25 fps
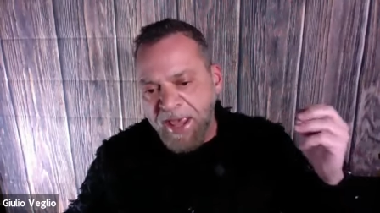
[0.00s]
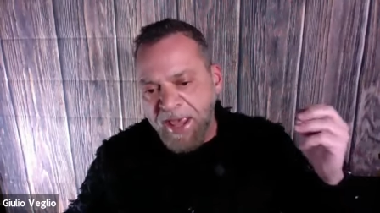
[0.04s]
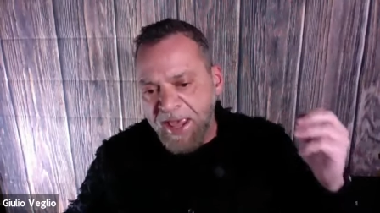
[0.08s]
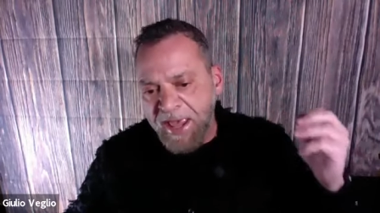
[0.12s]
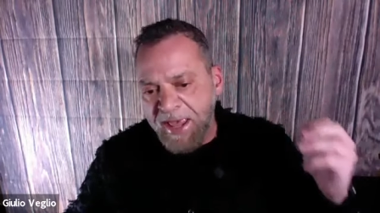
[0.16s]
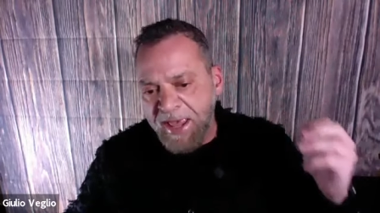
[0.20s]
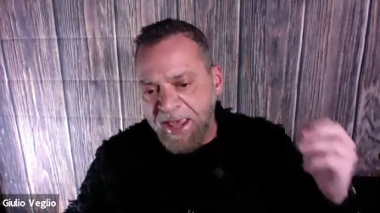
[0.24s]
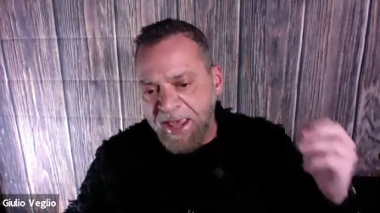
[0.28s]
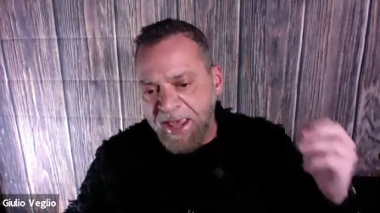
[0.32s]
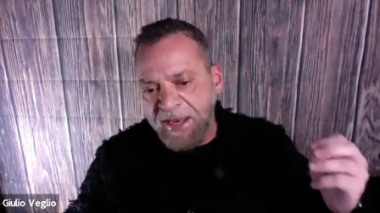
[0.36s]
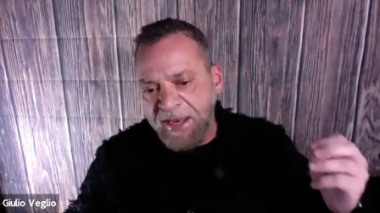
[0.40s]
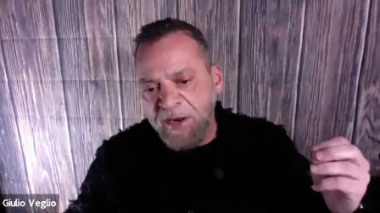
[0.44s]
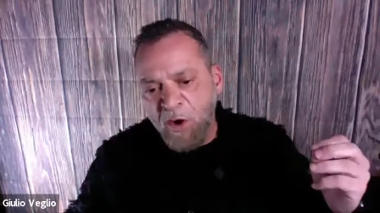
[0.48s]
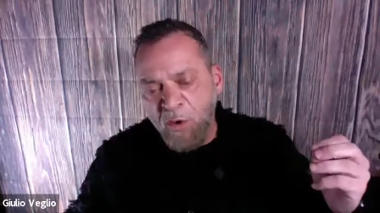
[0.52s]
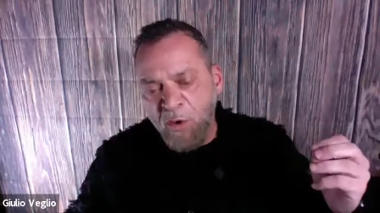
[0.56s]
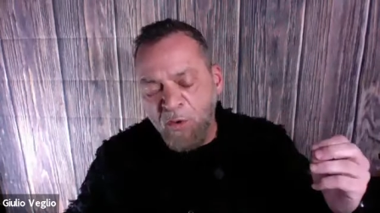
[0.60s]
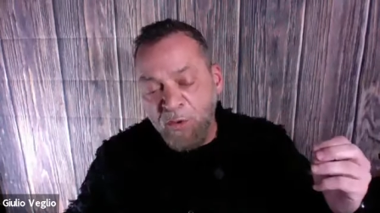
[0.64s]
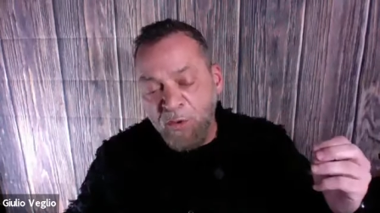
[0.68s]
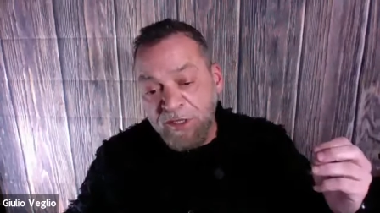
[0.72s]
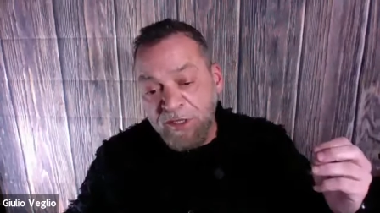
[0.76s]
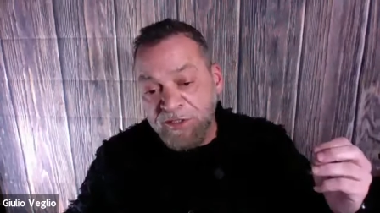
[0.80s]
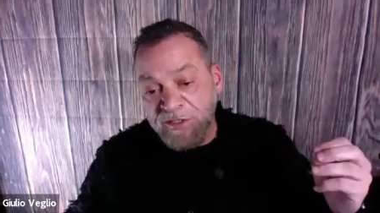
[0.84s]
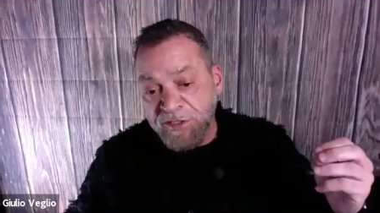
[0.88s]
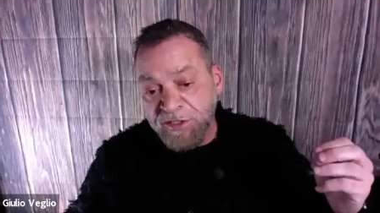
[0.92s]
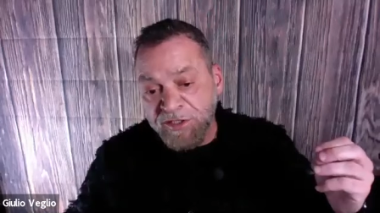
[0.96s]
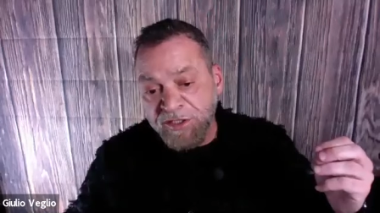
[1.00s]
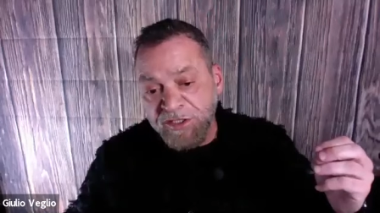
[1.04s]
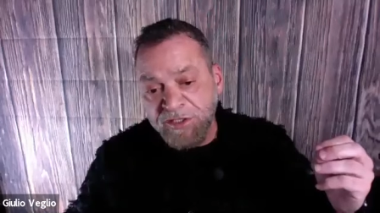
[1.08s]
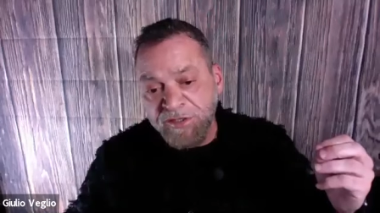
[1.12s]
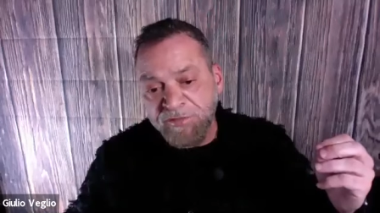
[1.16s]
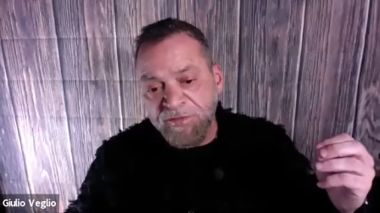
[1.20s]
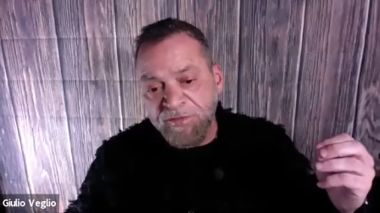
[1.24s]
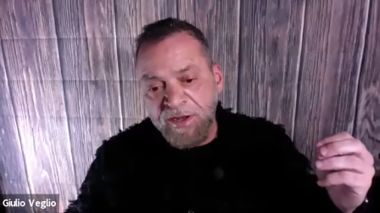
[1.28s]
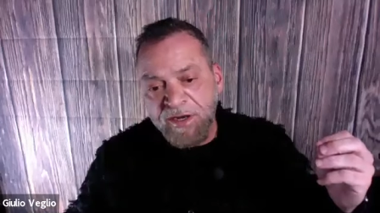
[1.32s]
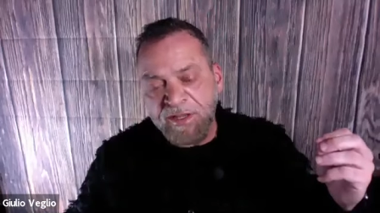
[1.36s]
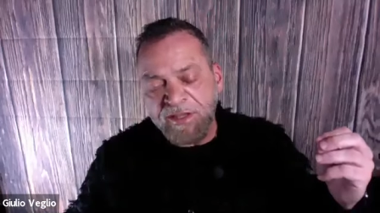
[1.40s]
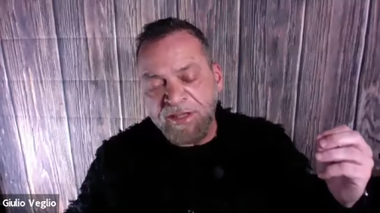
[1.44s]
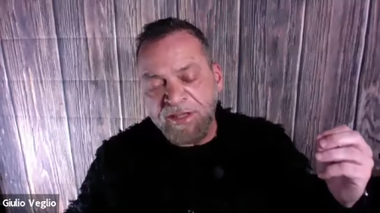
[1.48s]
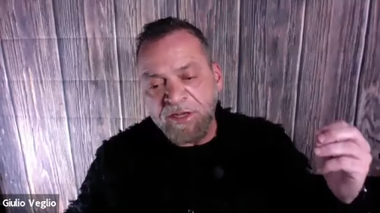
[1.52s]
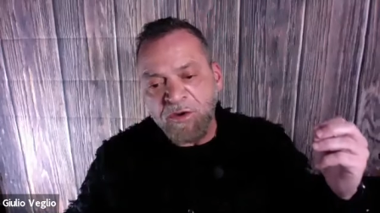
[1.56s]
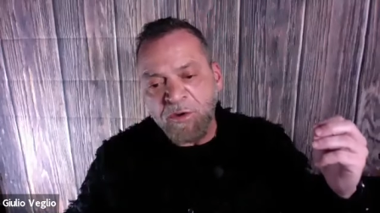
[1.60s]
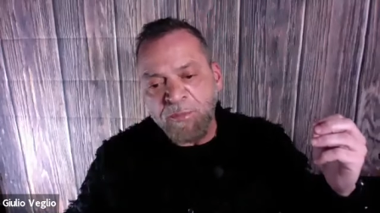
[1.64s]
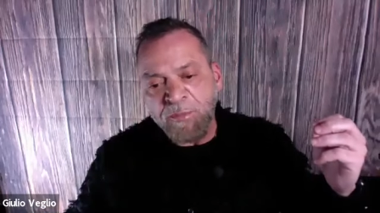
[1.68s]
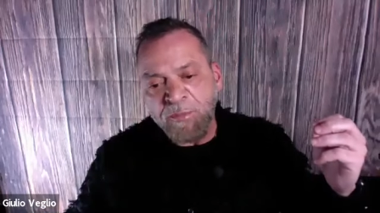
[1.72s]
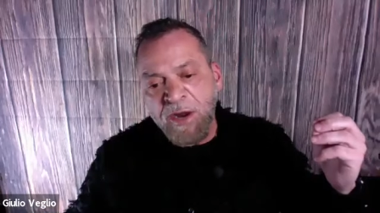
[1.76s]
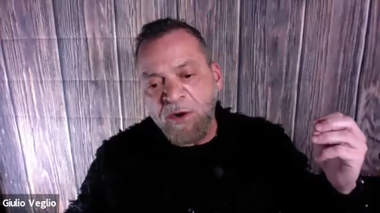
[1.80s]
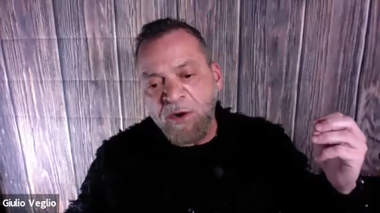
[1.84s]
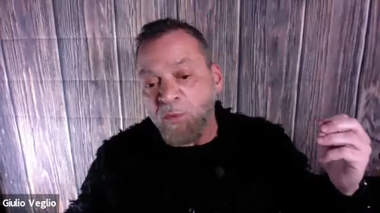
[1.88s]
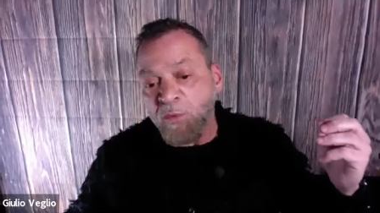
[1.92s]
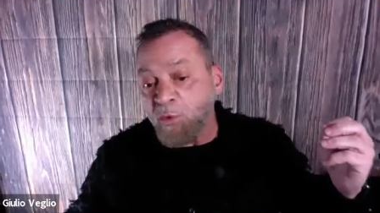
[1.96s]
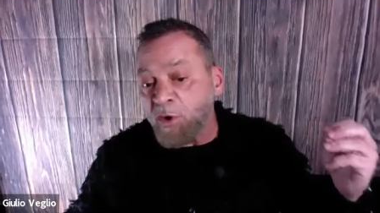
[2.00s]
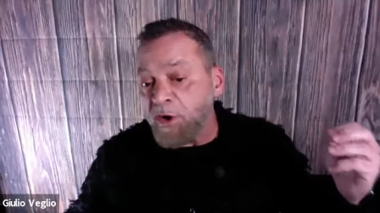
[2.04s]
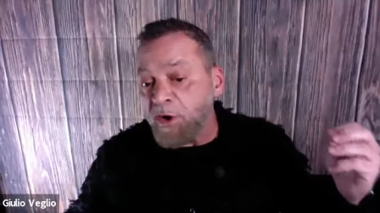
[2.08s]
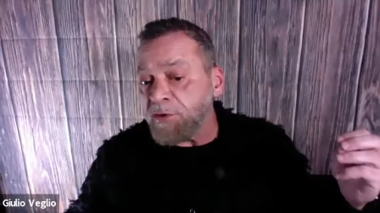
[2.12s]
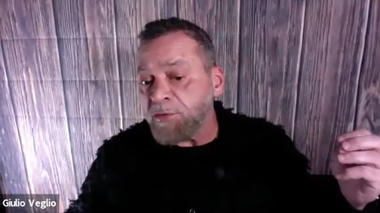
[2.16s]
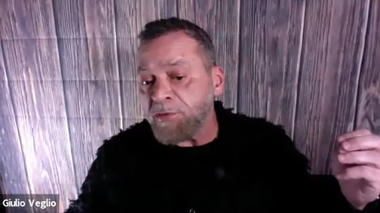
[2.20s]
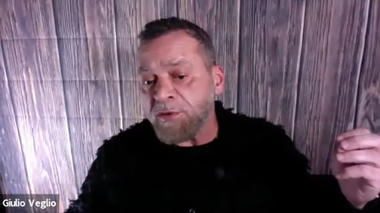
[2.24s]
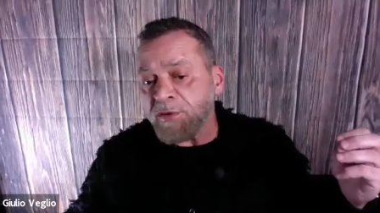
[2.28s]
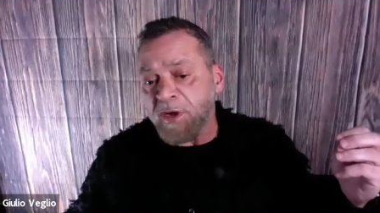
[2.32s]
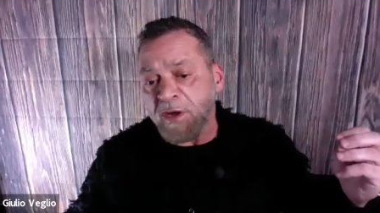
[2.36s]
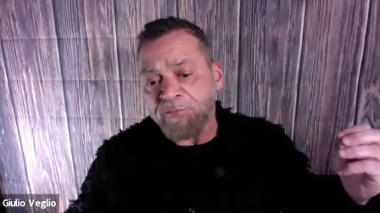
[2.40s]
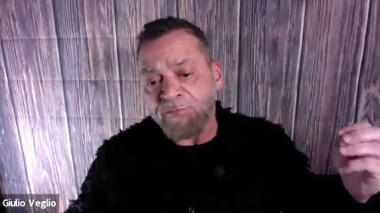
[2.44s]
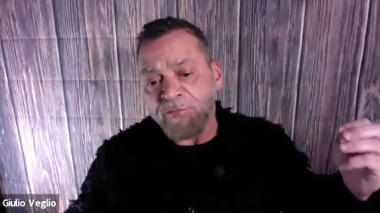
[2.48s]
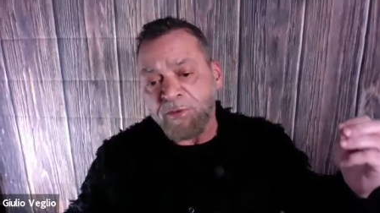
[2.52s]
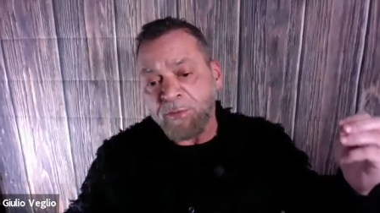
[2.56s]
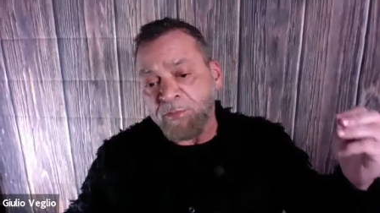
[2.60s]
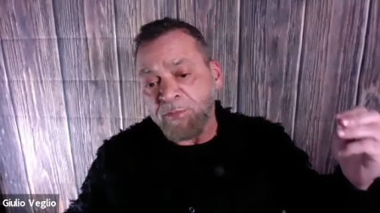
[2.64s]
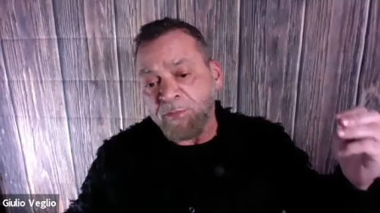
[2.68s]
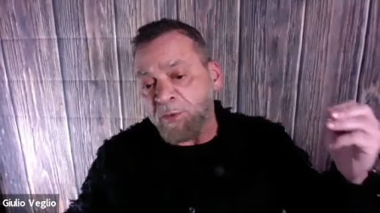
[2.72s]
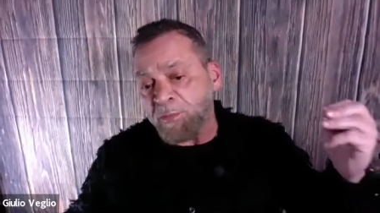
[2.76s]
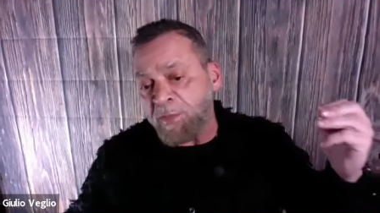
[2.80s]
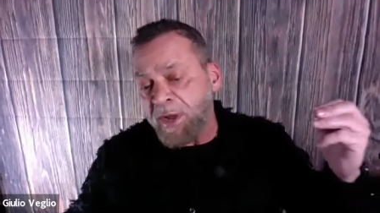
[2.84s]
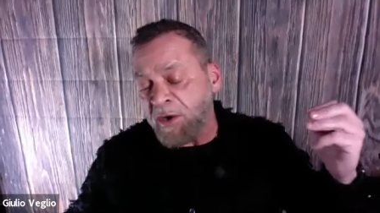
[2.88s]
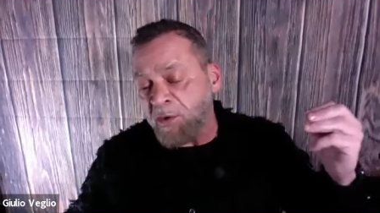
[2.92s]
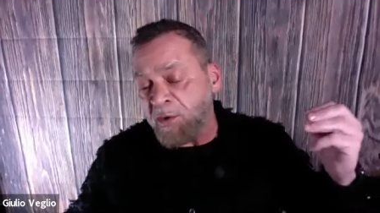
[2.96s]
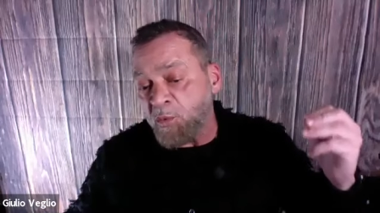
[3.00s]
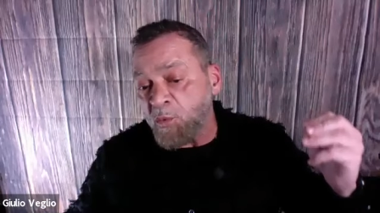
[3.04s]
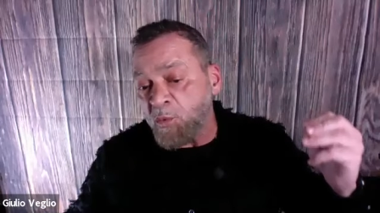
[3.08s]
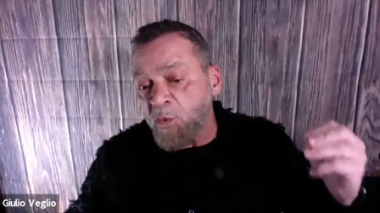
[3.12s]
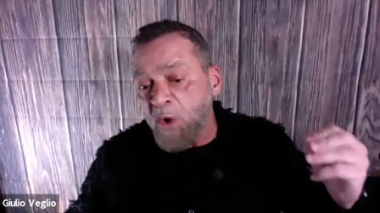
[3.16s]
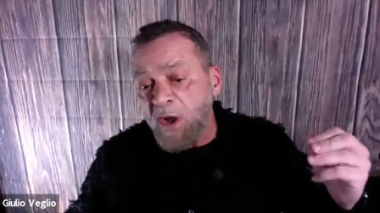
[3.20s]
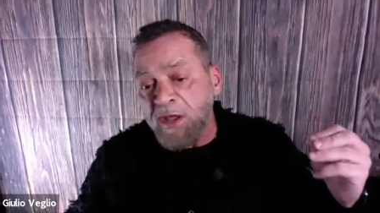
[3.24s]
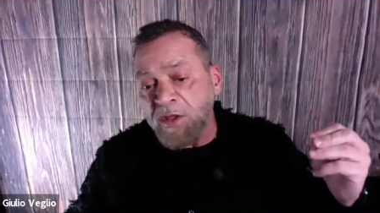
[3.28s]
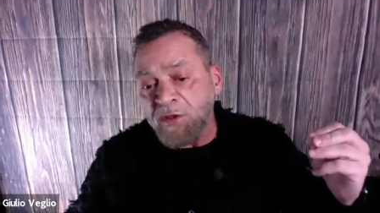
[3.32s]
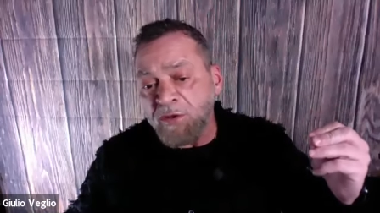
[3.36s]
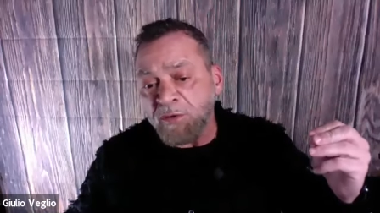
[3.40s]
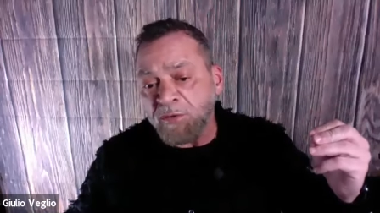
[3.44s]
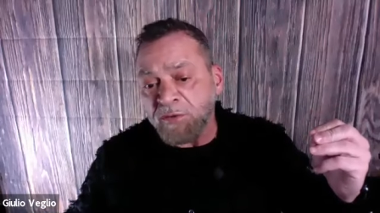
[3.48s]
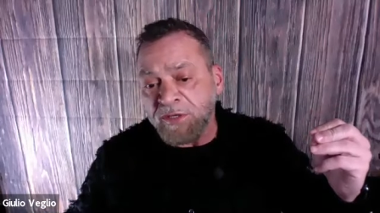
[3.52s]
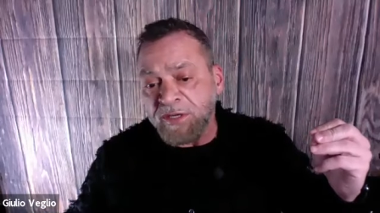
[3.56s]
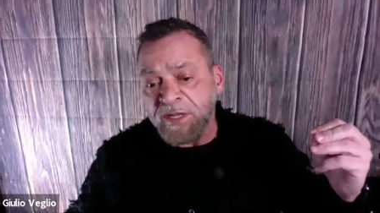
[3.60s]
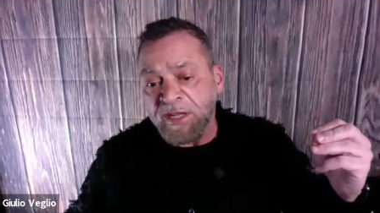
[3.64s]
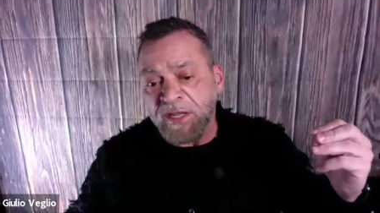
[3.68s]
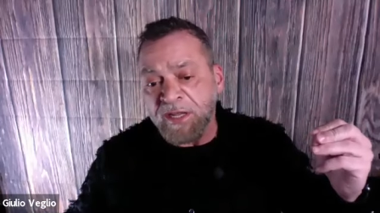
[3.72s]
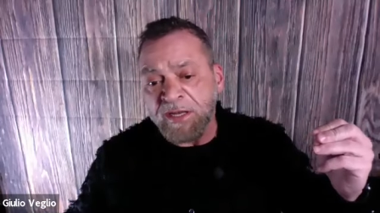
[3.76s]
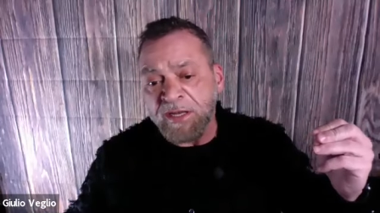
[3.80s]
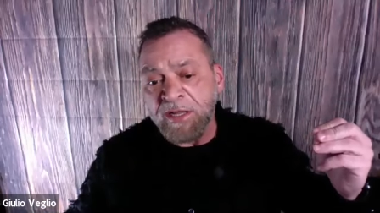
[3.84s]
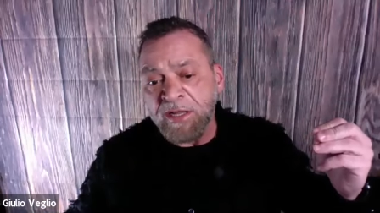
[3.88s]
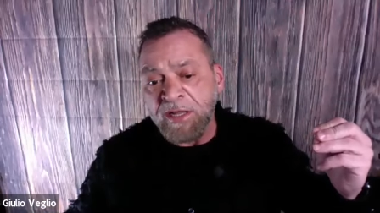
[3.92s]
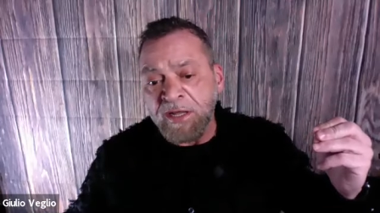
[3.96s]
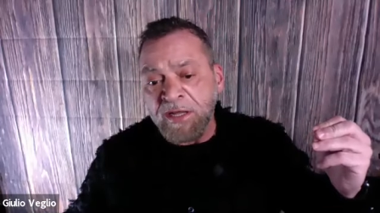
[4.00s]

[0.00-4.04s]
can always achieve anything no matter where you come from no matter what you did